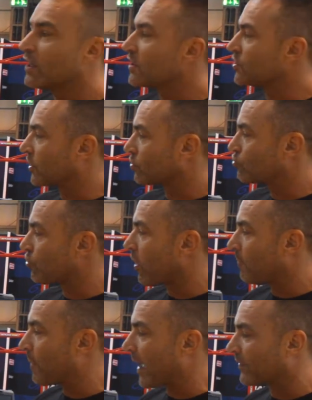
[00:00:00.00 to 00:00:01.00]
she can
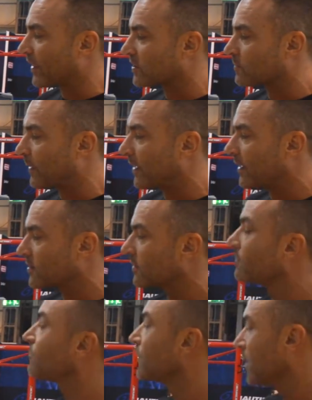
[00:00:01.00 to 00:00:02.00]
drop back that speed
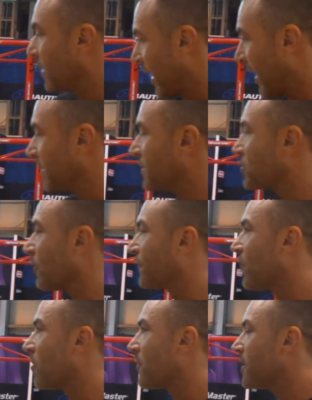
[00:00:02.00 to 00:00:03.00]
and ease off
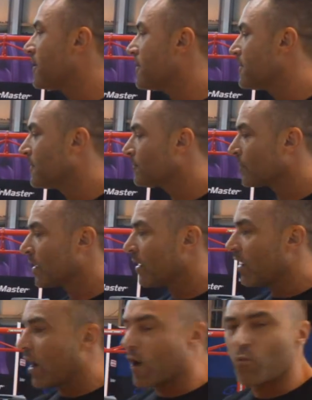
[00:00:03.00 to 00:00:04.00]
for me
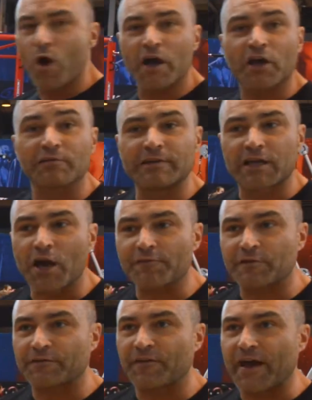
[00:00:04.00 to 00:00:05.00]
and work on a
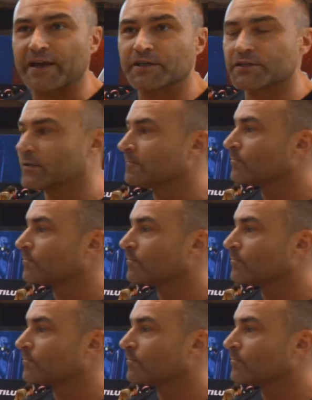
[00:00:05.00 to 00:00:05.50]
recovery phase.